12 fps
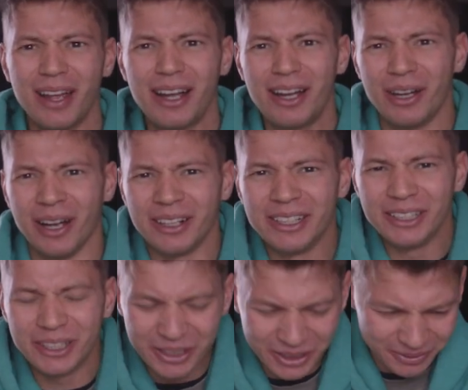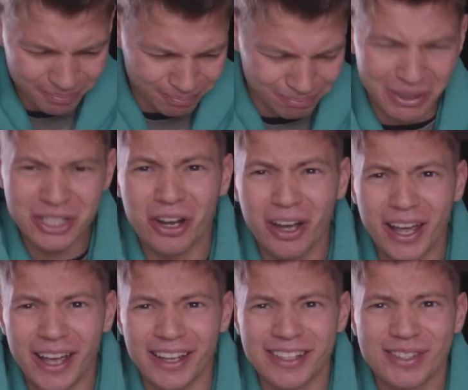Oh, my tongue
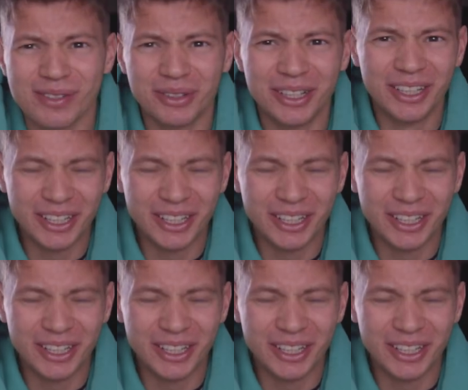hurts.